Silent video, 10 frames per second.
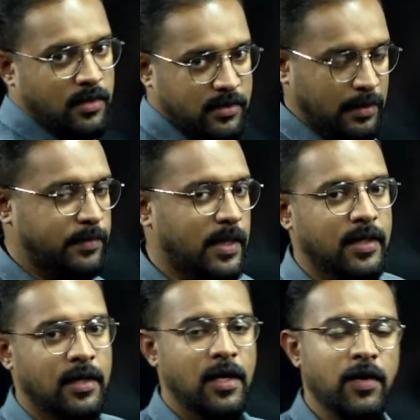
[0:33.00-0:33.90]

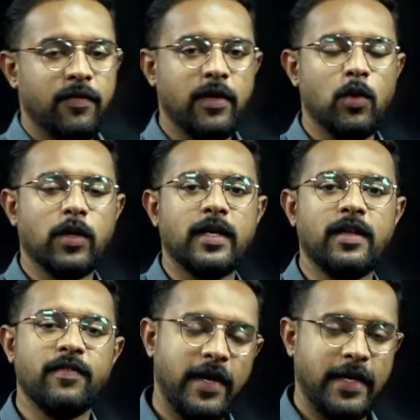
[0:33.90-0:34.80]
subject. We'll look at the
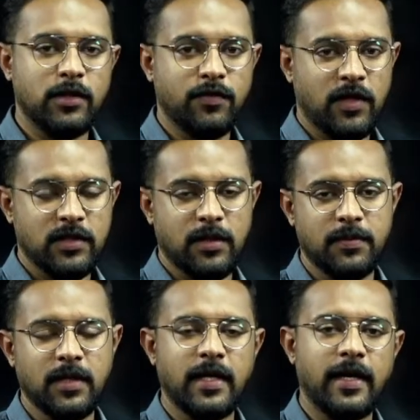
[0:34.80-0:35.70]
weightage of our
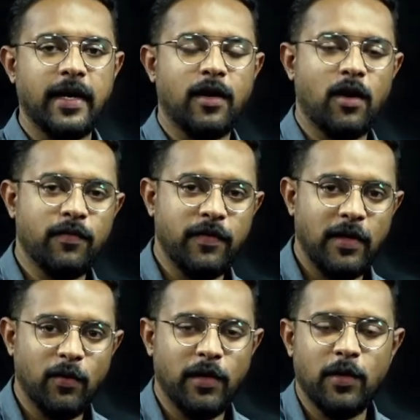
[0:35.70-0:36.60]
subject and later on we'll
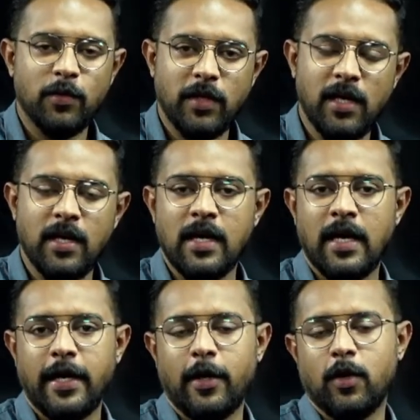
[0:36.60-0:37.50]
look into the
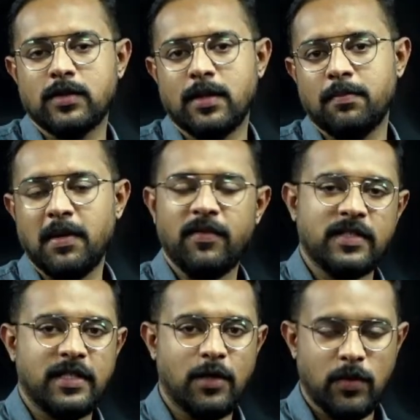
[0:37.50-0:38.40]
some
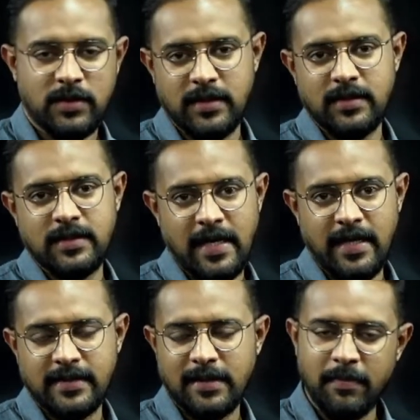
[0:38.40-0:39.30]
previous year questions
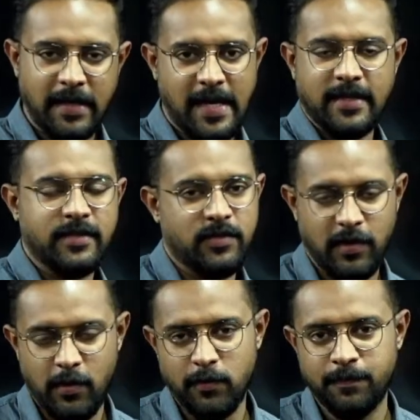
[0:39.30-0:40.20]
and some analysis
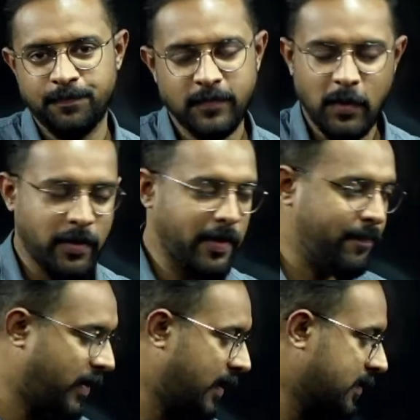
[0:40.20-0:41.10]
we'll do. Okay,
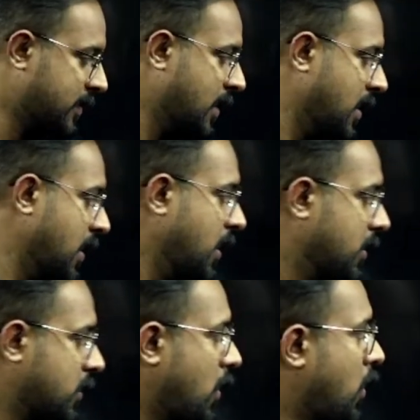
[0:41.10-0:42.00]
yes.
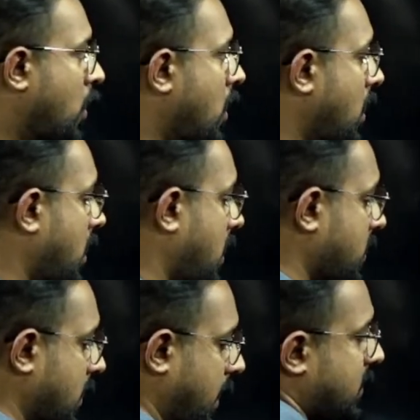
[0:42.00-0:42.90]
So
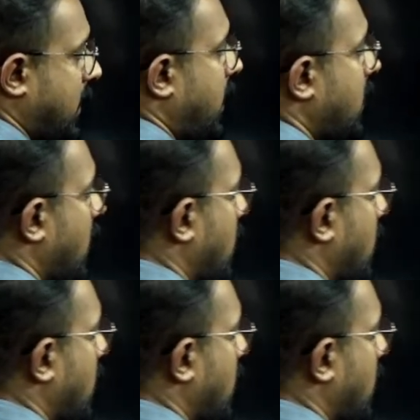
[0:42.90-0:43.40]
let us start.